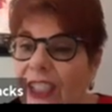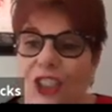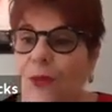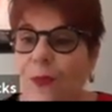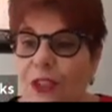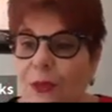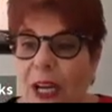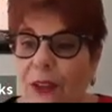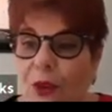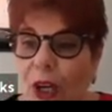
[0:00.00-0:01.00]
I just miss
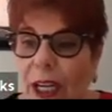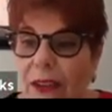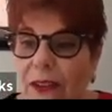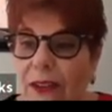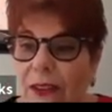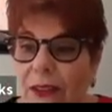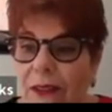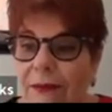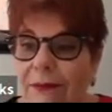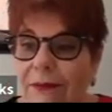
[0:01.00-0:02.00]
my friends.
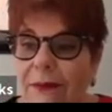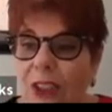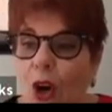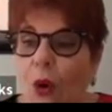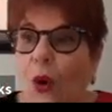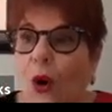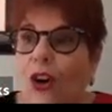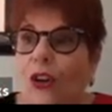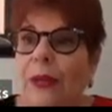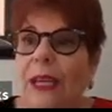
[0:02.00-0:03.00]

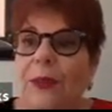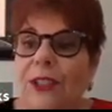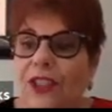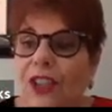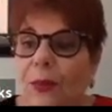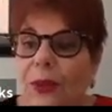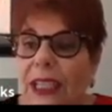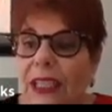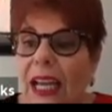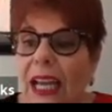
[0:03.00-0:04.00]
Or it may be
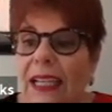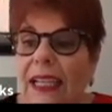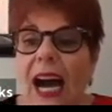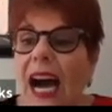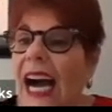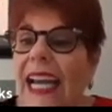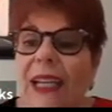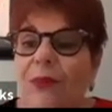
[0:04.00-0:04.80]
something like, I